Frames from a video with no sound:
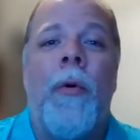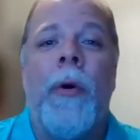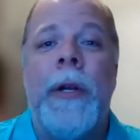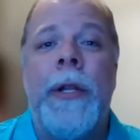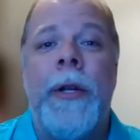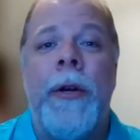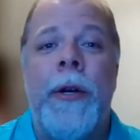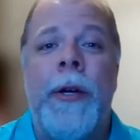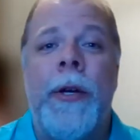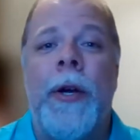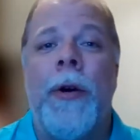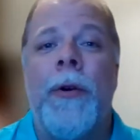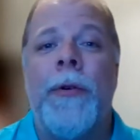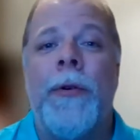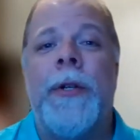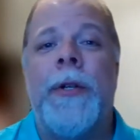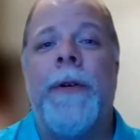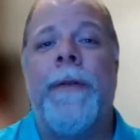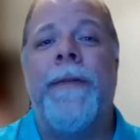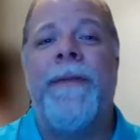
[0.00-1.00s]
or you can go
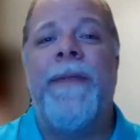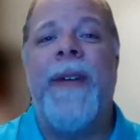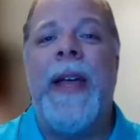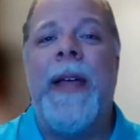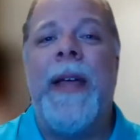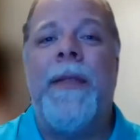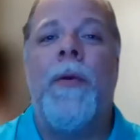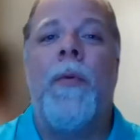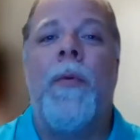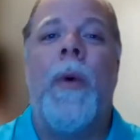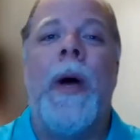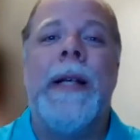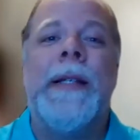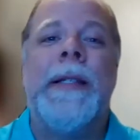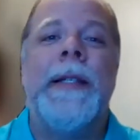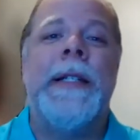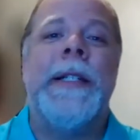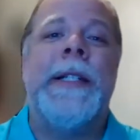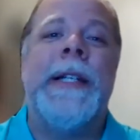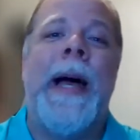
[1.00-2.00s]
to faith
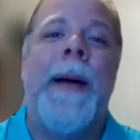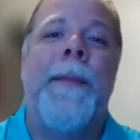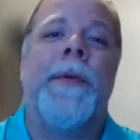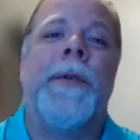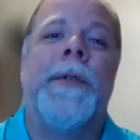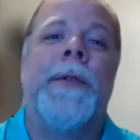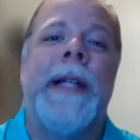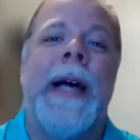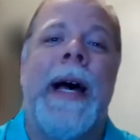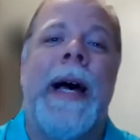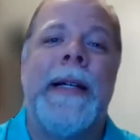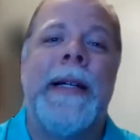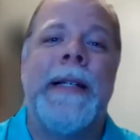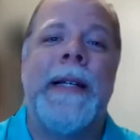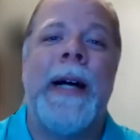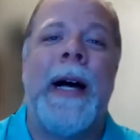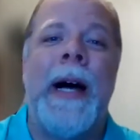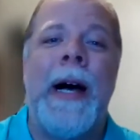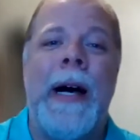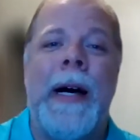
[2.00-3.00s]
wesley chapel dot
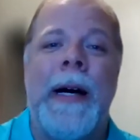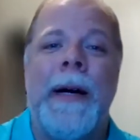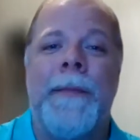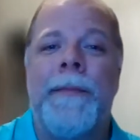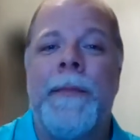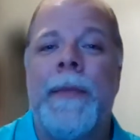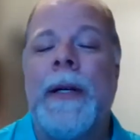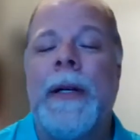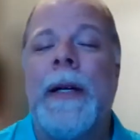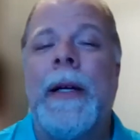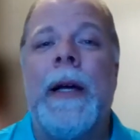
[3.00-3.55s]
com.